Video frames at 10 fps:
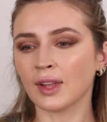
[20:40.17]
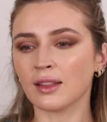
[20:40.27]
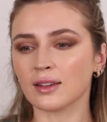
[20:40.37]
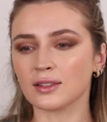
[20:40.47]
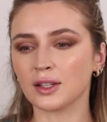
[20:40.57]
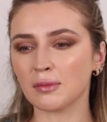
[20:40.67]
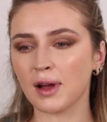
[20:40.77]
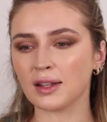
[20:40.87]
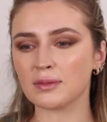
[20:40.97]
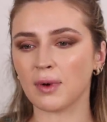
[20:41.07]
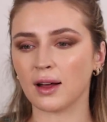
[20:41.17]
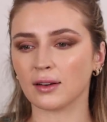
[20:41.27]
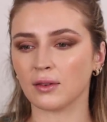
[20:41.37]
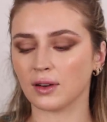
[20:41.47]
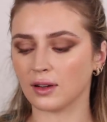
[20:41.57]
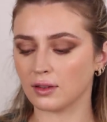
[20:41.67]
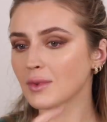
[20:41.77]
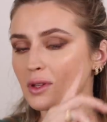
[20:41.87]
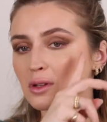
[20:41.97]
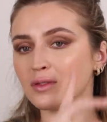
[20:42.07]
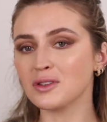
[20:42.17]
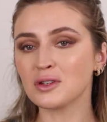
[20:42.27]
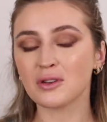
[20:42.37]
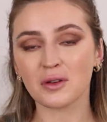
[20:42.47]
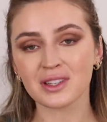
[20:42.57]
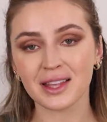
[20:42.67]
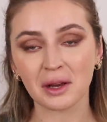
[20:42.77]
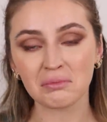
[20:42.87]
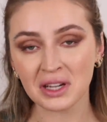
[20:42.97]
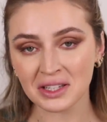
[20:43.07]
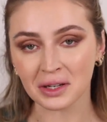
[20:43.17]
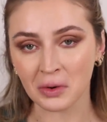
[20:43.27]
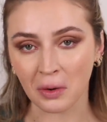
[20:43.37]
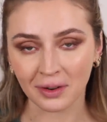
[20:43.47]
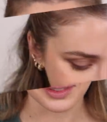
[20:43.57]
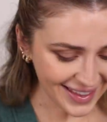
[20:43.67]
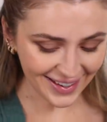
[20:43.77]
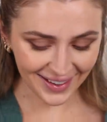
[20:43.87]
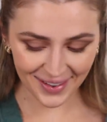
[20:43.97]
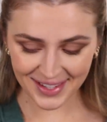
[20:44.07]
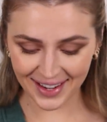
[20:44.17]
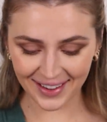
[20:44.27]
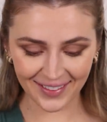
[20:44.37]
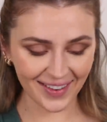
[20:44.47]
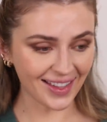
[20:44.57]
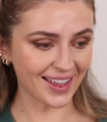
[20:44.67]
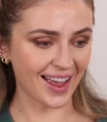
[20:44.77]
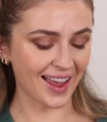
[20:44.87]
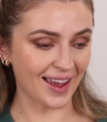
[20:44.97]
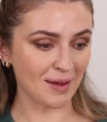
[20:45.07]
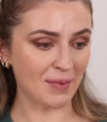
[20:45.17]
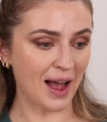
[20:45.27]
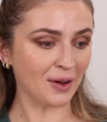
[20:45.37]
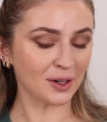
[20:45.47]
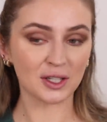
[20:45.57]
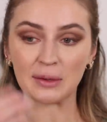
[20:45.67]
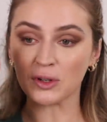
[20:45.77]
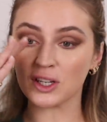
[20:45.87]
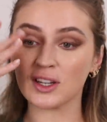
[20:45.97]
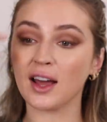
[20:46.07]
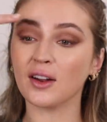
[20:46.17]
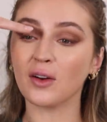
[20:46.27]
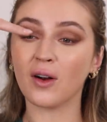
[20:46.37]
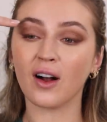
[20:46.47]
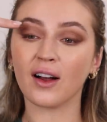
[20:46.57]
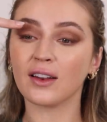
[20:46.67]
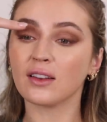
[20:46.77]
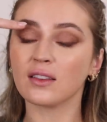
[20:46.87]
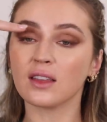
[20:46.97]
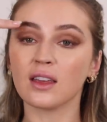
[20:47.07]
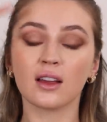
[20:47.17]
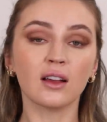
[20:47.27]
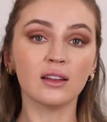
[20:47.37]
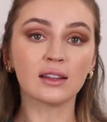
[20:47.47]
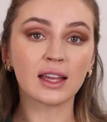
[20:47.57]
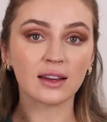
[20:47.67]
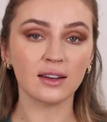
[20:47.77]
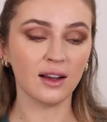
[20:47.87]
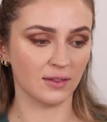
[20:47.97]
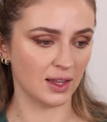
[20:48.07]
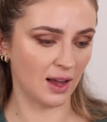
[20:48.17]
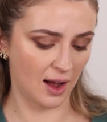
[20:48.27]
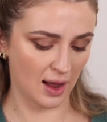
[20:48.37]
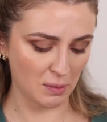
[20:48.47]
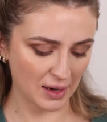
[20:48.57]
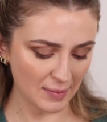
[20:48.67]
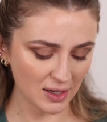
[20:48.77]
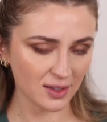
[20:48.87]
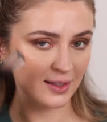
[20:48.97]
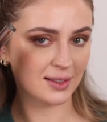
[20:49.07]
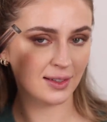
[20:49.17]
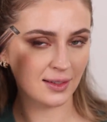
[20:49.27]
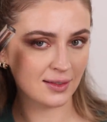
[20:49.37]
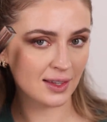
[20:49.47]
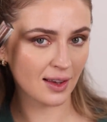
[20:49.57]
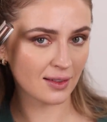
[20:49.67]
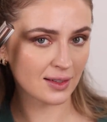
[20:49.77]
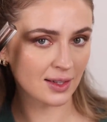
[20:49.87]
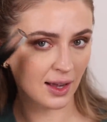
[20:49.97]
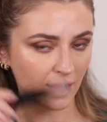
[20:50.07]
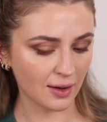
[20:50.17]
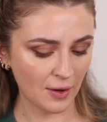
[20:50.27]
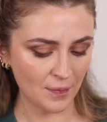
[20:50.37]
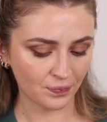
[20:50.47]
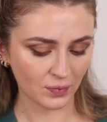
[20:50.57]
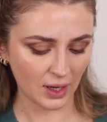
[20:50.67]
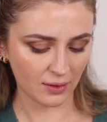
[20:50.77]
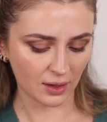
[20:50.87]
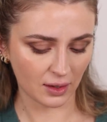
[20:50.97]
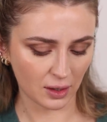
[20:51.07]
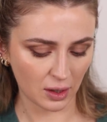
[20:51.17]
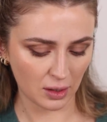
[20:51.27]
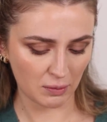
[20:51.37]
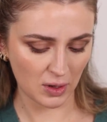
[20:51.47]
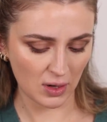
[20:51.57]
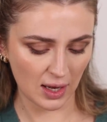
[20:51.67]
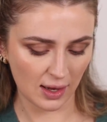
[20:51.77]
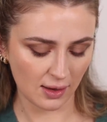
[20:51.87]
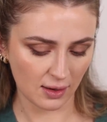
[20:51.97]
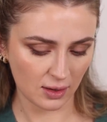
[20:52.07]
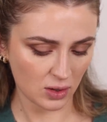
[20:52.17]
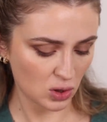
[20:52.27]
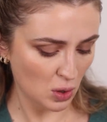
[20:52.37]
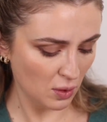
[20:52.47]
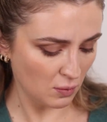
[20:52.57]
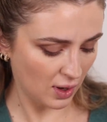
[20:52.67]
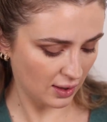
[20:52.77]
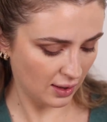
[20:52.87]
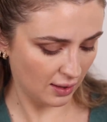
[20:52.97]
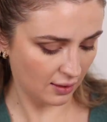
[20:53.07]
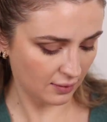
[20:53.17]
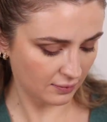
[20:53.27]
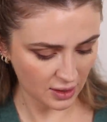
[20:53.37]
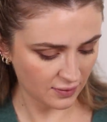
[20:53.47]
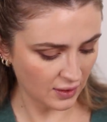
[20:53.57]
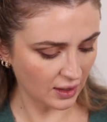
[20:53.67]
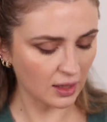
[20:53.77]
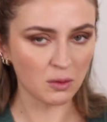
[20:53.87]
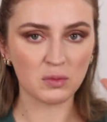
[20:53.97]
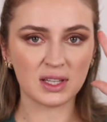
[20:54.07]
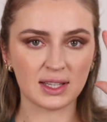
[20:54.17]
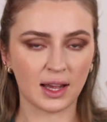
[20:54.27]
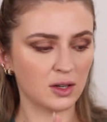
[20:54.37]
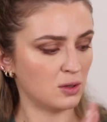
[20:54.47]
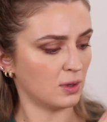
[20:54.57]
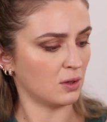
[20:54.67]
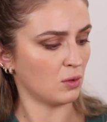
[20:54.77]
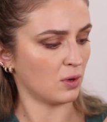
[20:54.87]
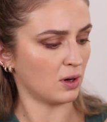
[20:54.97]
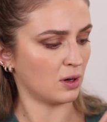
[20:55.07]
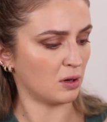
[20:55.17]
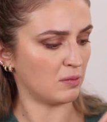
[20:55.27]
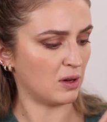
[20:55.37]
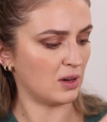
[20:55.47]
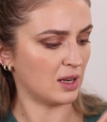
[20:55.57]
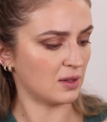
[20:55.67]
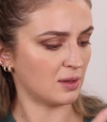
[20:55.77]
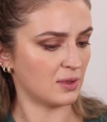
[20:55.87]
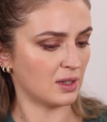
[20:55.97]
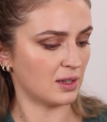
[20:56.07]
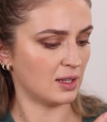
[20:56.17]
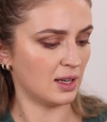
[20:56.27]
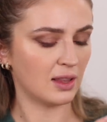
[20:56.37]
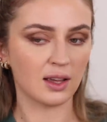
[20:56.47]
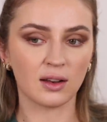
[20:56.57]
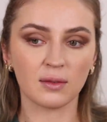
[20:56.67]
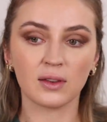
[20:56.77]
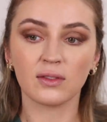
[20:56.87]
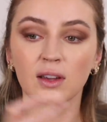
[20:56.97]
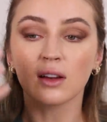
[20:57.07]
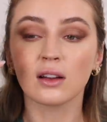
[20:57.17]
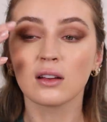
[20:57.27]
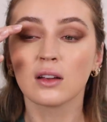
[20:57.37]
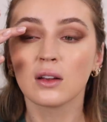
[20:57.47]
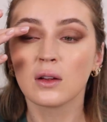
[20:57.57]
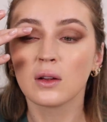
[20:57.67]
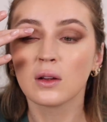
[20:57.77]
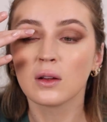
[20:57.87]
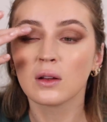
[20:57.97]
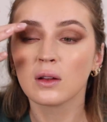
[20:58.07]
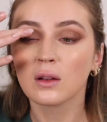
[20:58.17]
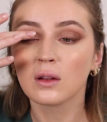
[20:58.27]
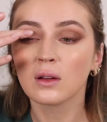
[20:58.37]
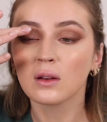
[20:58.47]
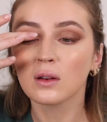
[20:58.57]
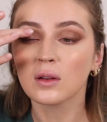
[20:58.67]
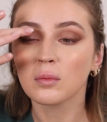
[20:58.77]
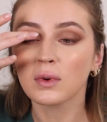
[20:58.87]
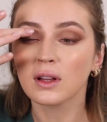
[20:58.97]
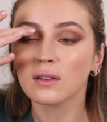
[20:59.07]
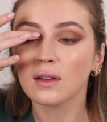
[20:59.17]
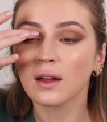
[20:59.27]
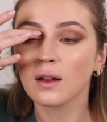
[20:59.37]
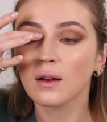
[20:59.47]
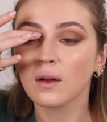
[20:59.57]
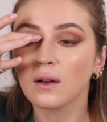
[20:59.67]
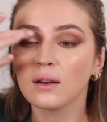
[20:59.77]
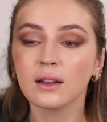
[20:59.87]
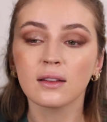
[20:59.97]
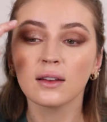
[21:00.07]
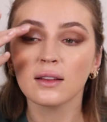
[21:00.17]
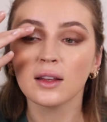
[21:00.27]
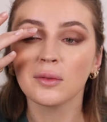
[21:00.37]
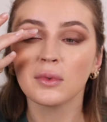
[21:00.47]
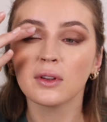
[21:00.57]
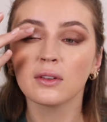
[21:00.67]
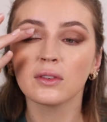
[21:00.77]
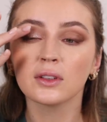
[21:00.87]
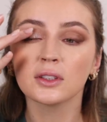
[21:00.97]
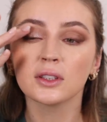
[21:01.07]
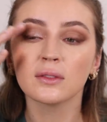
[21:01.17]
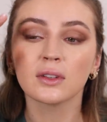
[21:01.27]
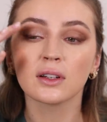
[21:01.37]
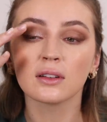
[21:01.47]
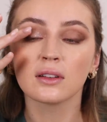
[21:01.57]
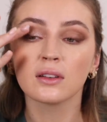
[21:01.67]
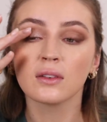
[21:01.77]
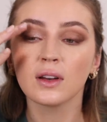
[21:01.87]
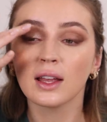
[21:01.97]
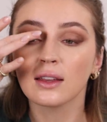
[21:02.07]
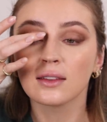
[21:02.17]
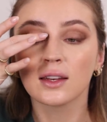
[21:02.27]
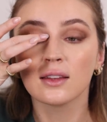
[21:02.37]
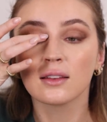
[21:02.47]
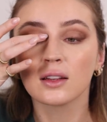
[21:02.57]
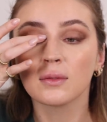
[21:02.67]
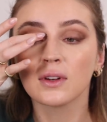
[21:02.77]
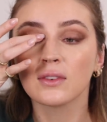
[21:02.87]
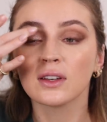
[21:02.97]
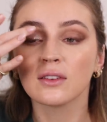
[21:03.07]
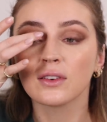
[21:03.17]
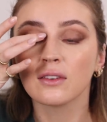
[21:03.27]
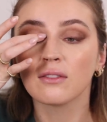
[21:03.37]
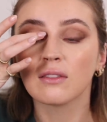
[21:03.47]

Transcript: there's a little bald spot going on. So if you do notice that, please ignore. Then he goes in with a powder shimmery shadow on the lid of the eye, but I'm actually just gonna use the other side of the Little Huda Beauty two in one here. I just feel like it would be sad to ignore her beauty, so I'm just gonna take that on my finger and just press that on. Like, look at that beautiful shimmer. So nice. It is a little bit of a different